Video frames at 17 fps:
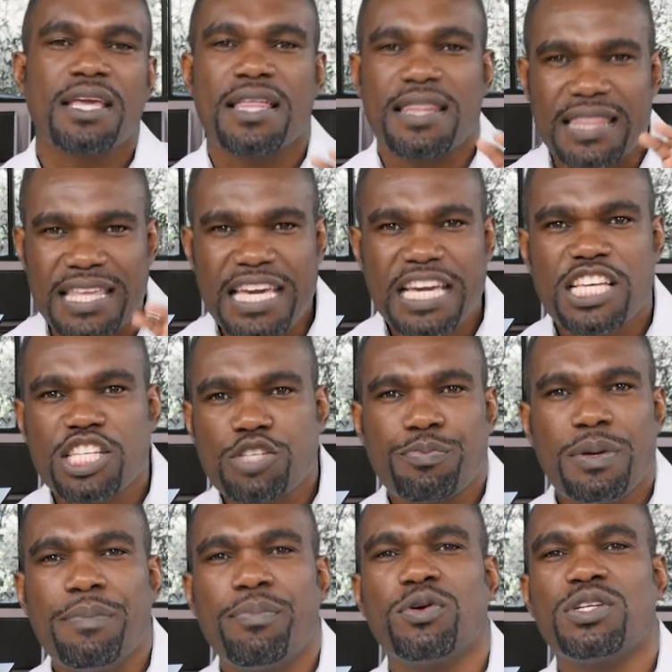These
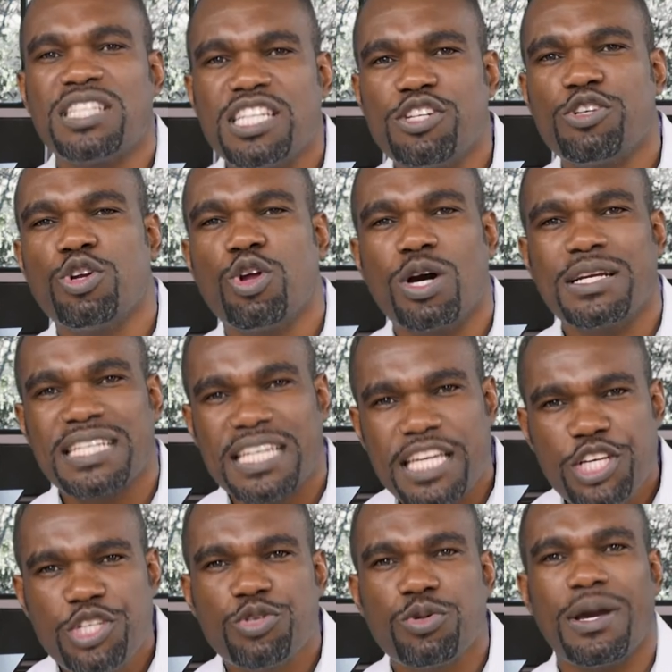people did not
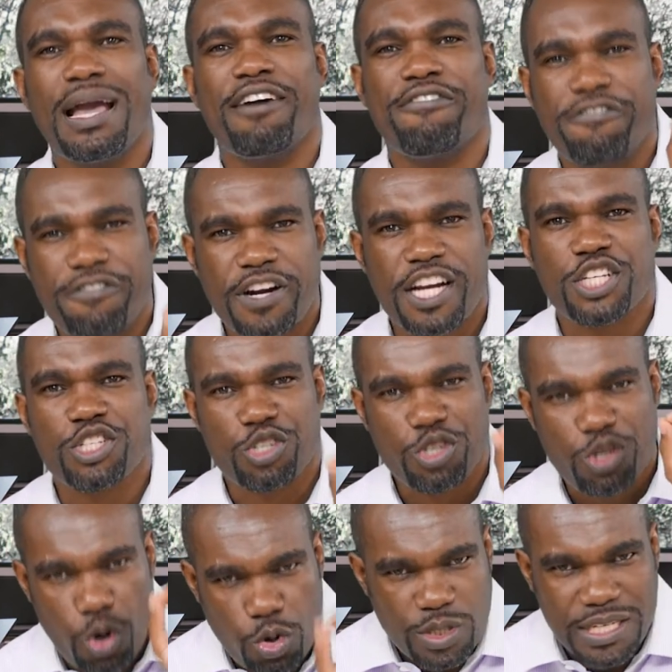issue a fresh
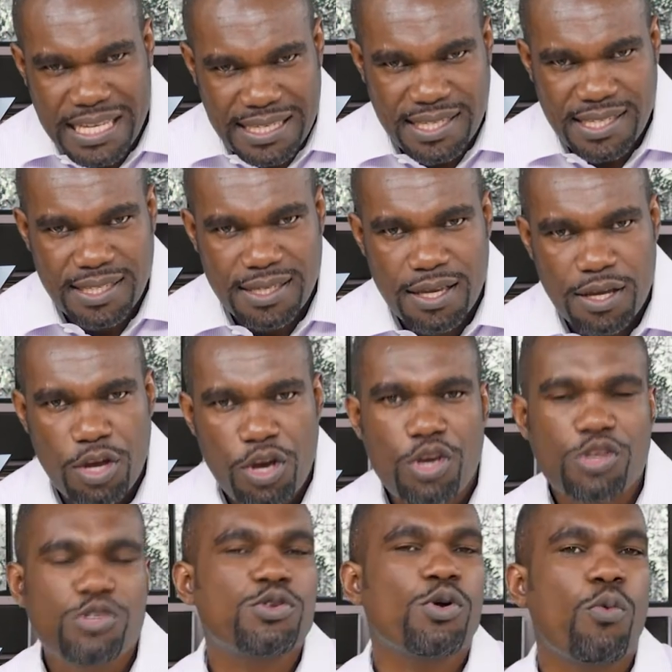notice.
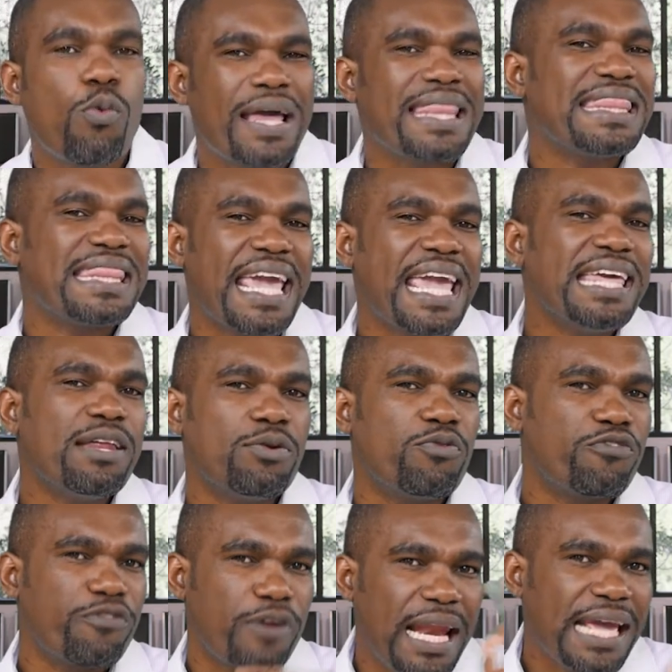So when they
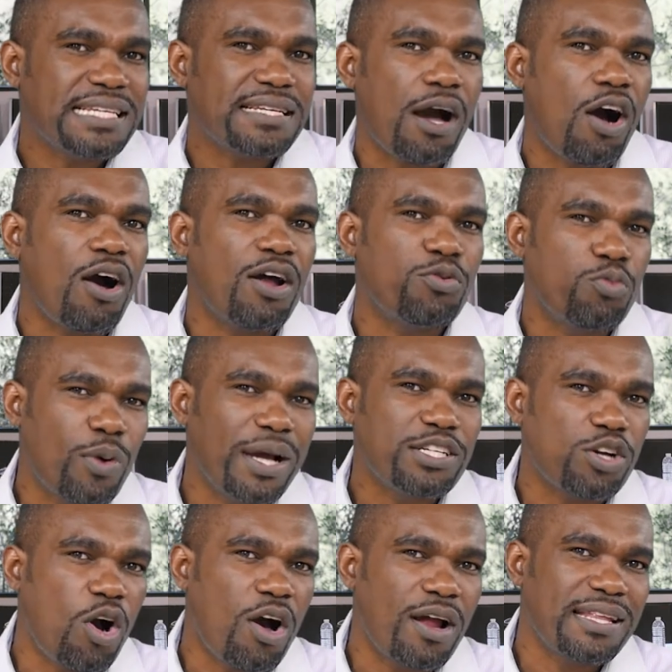later on
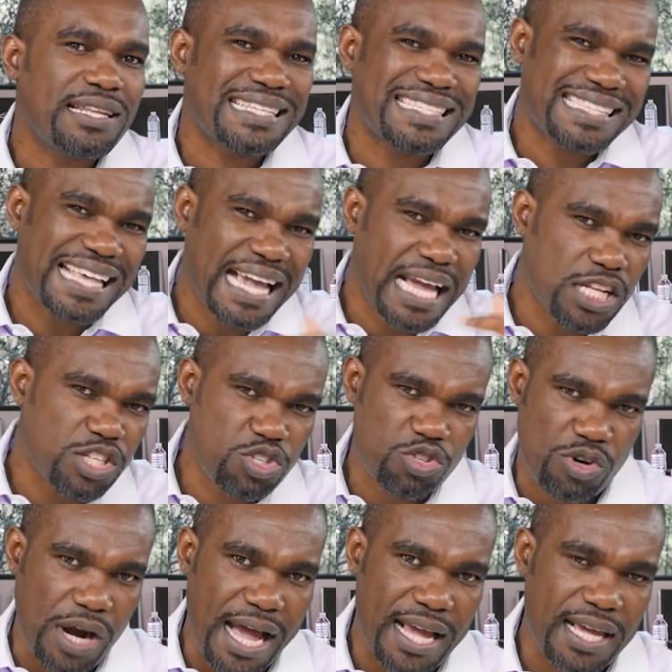went on the second
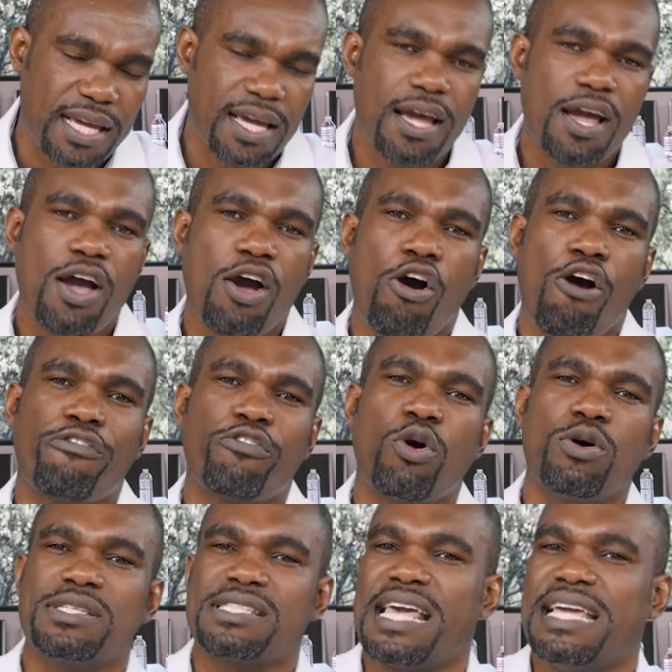strike, of
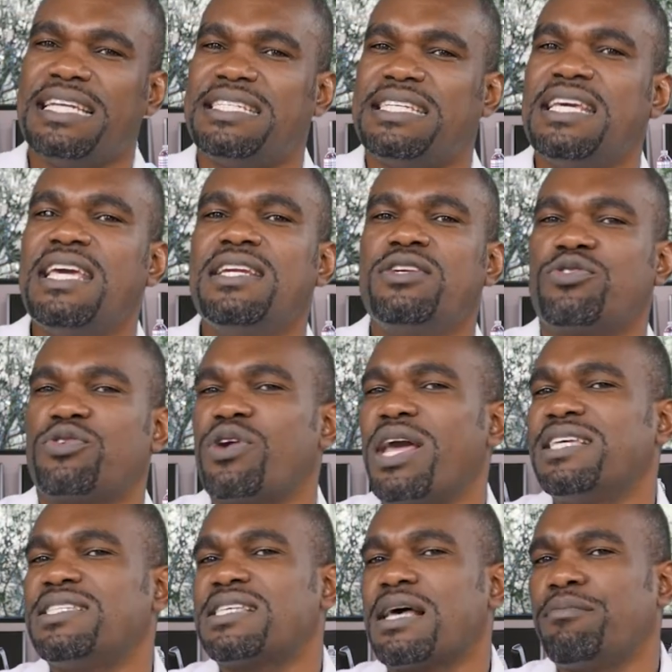course, they did
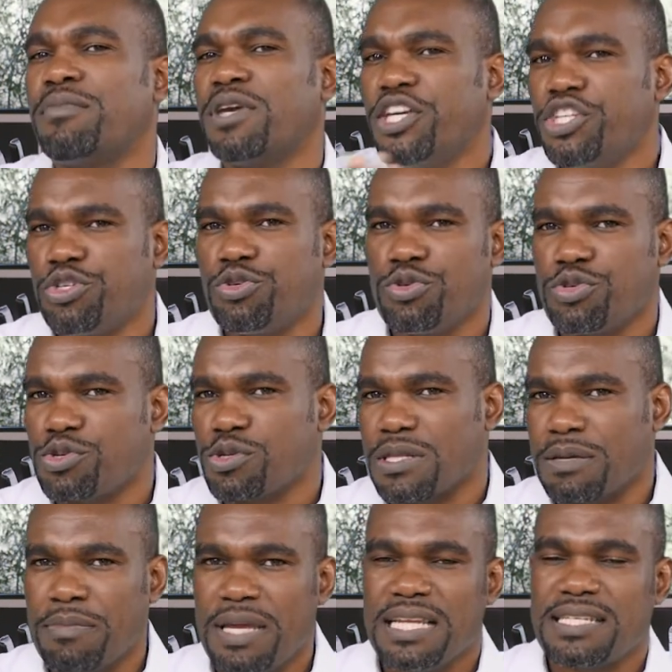raise some issues to
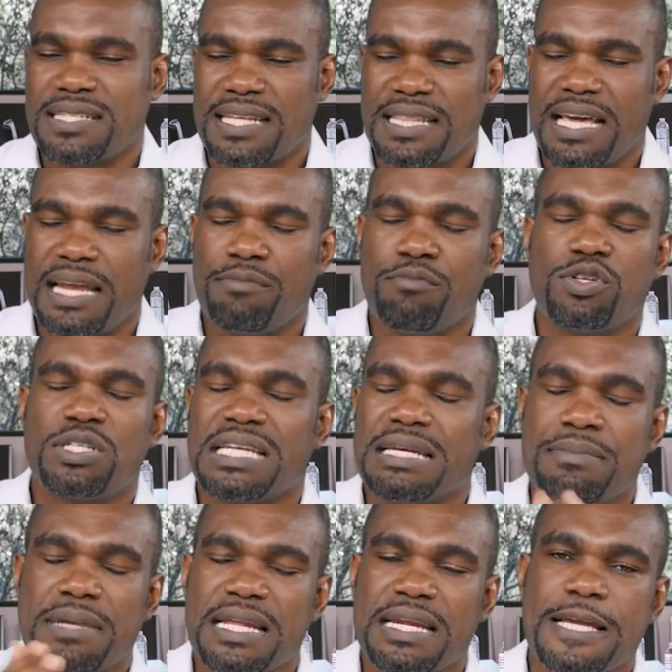the minister, then
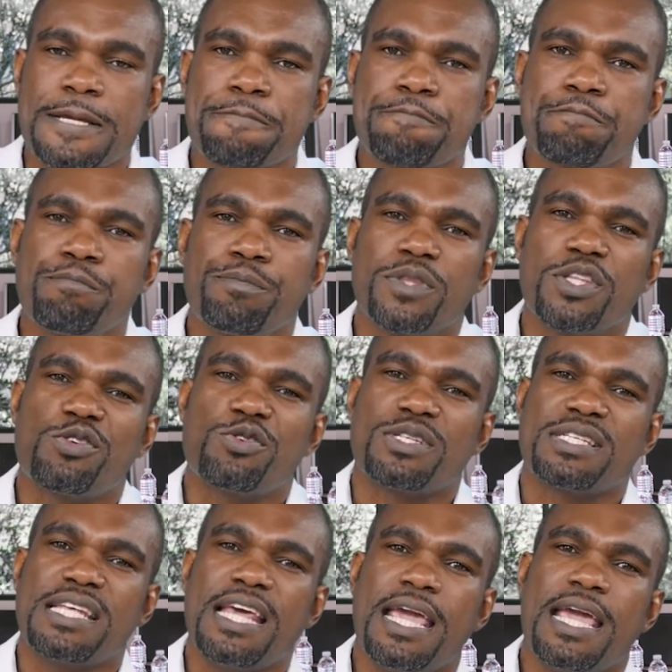Mutiniri, to
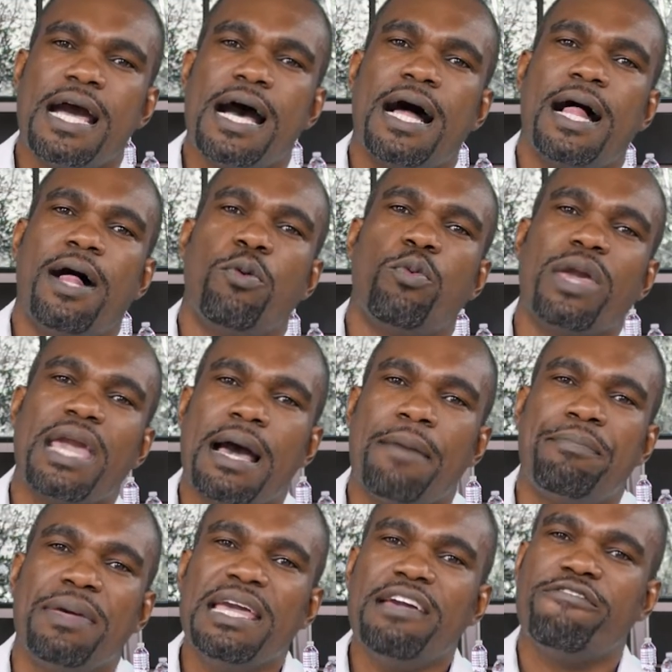say, we are
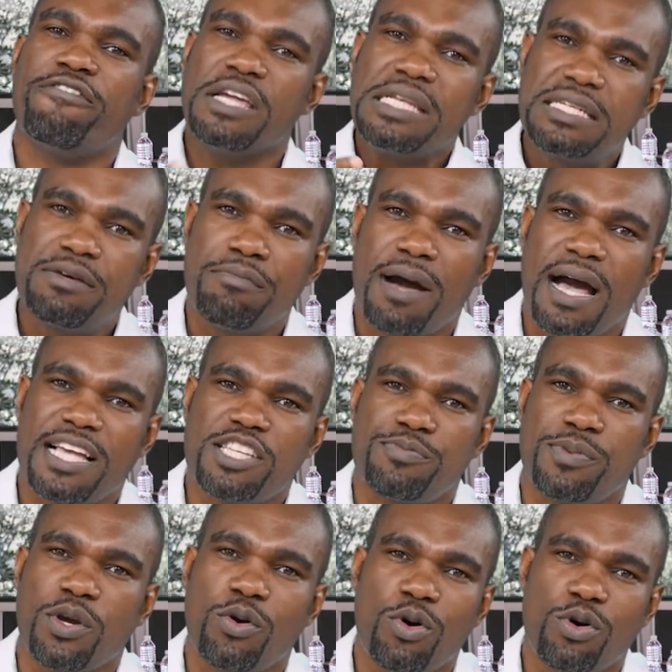being
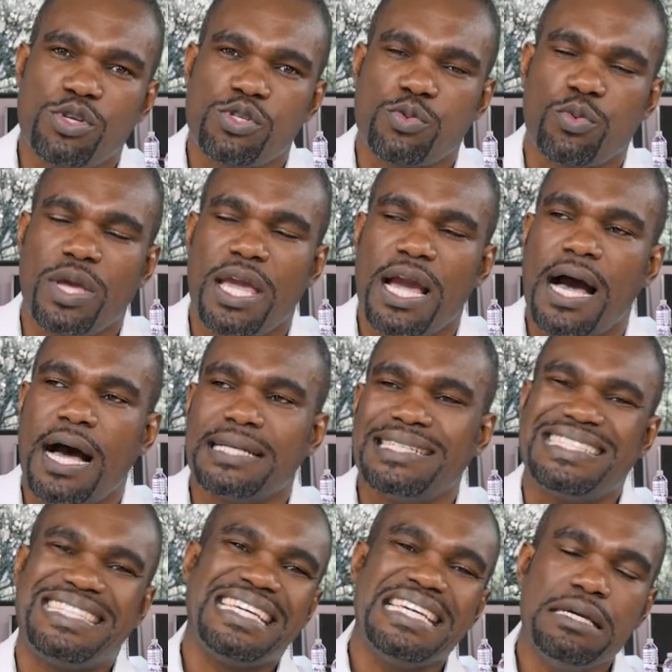victimized because we
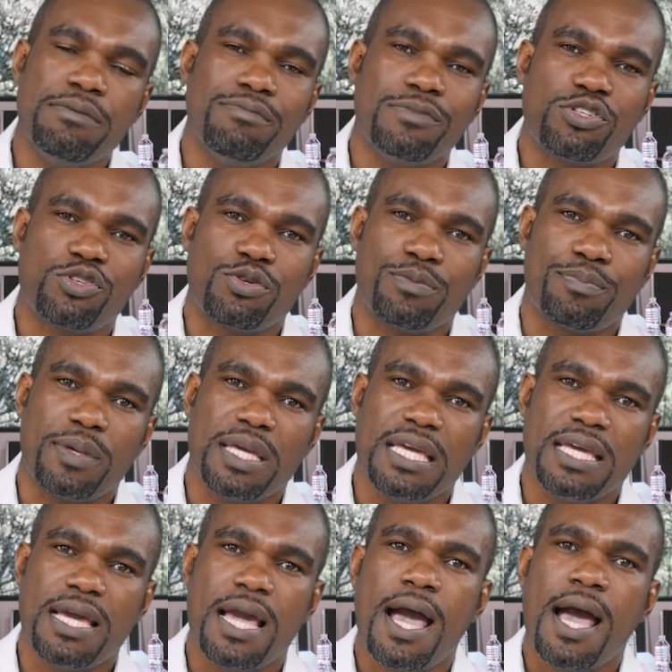are deemed to
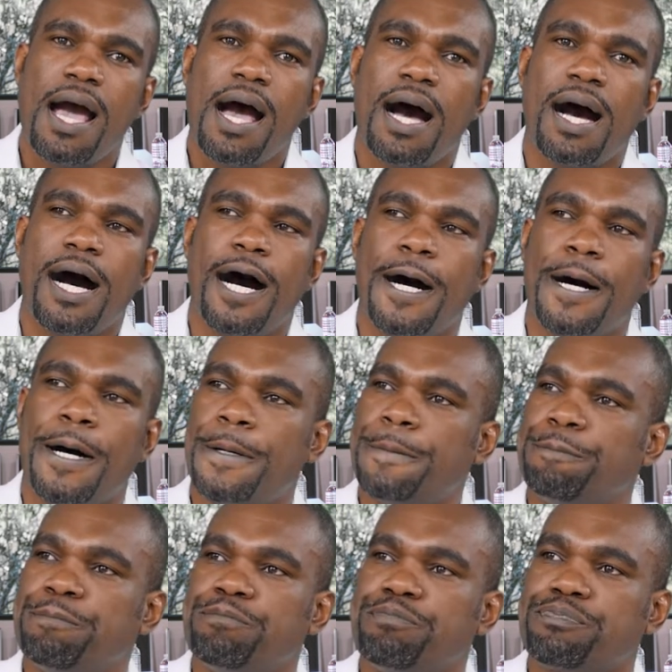be
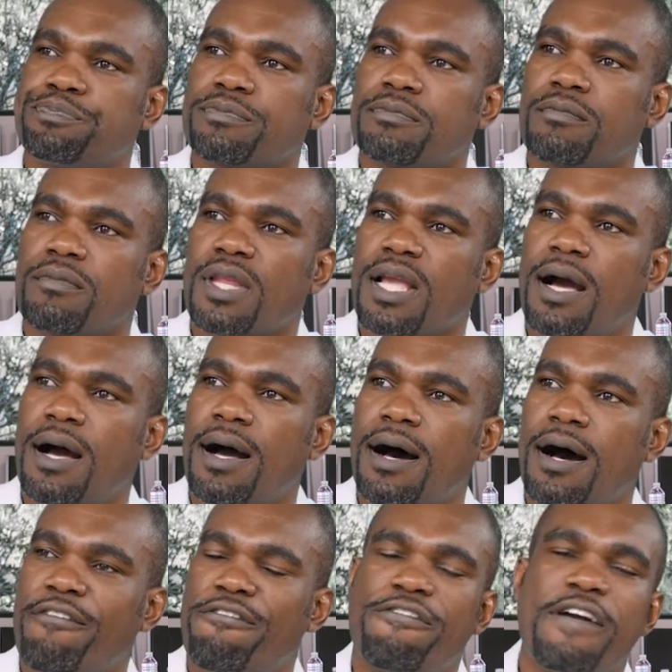
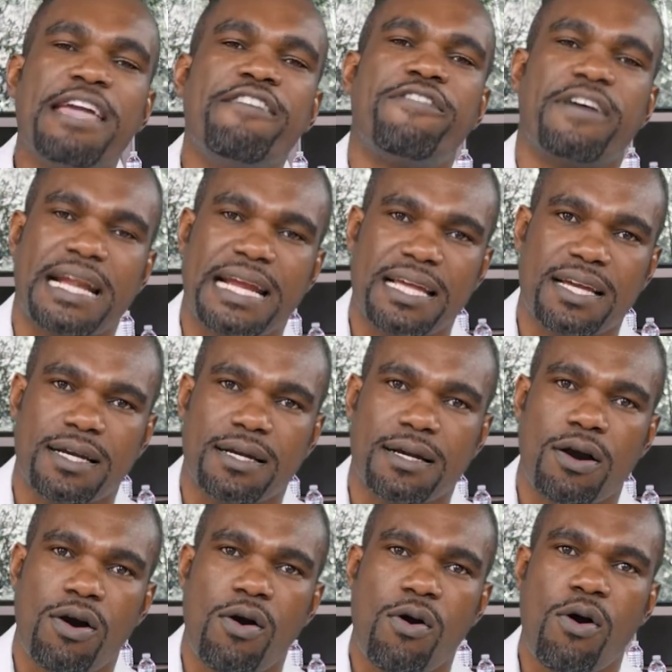favoring
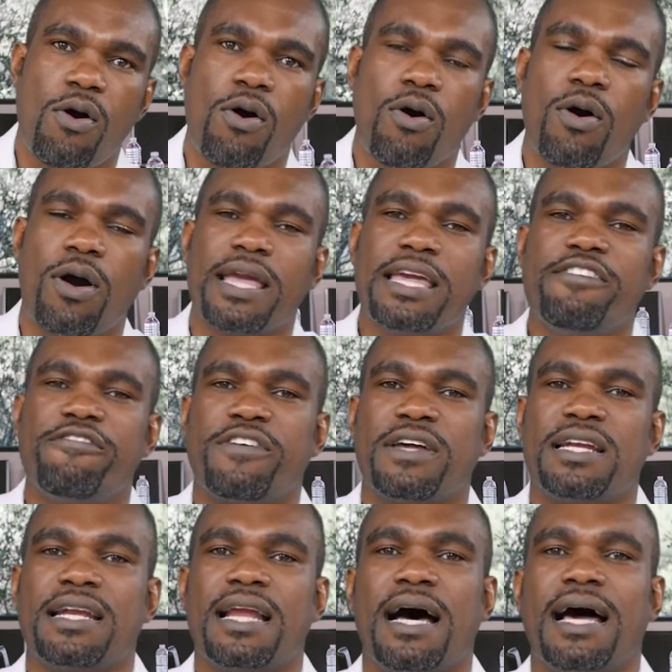or
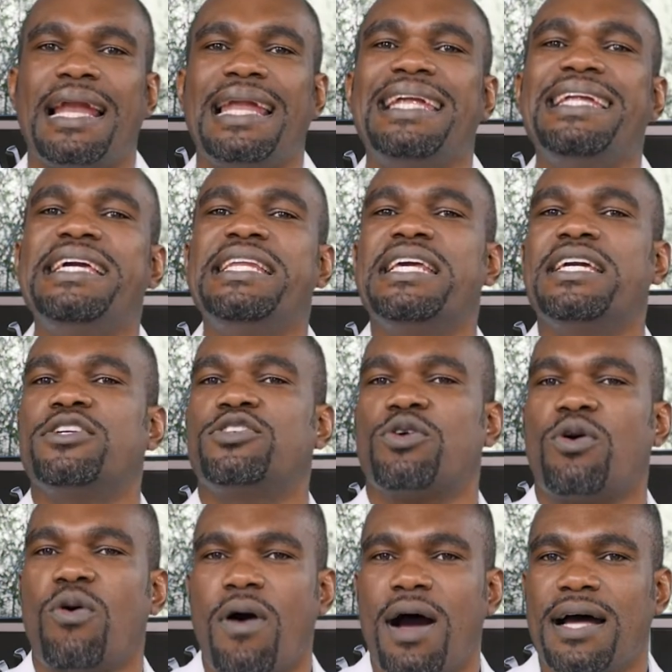even leaning
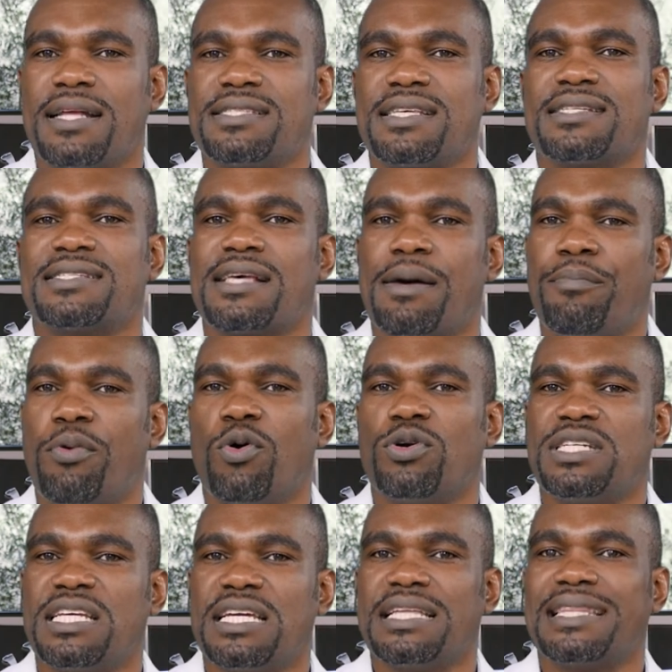towards
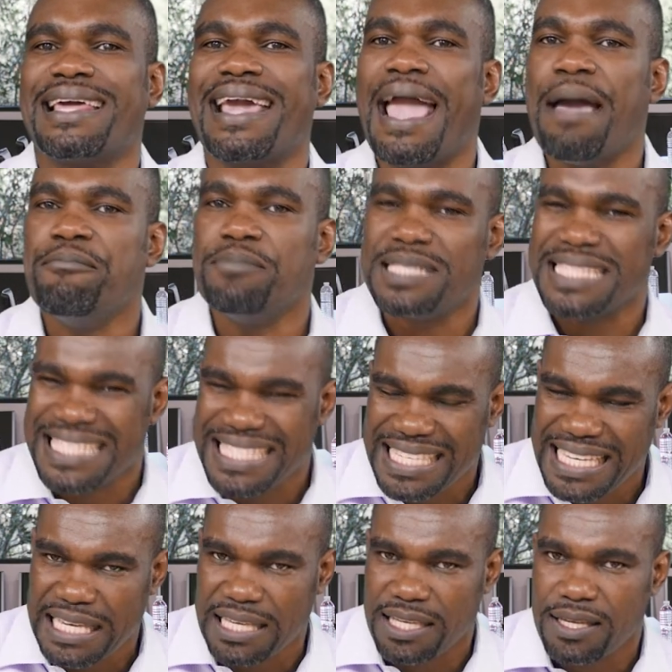supporting the
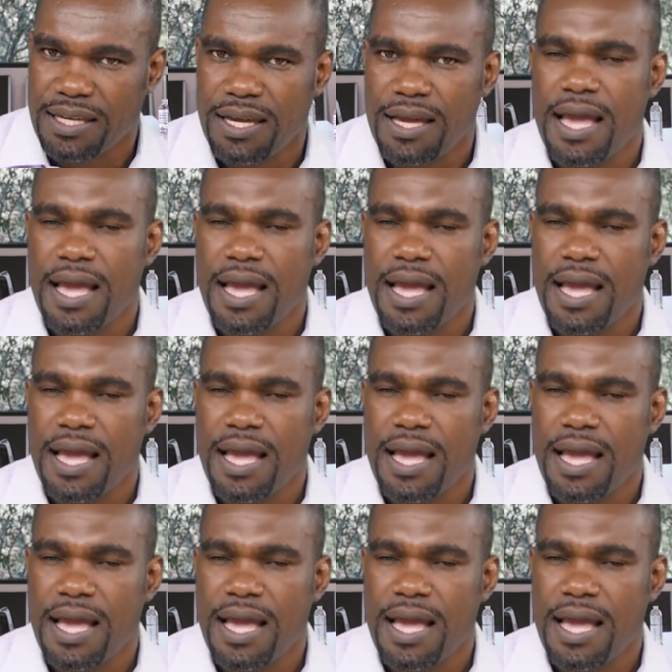MDC.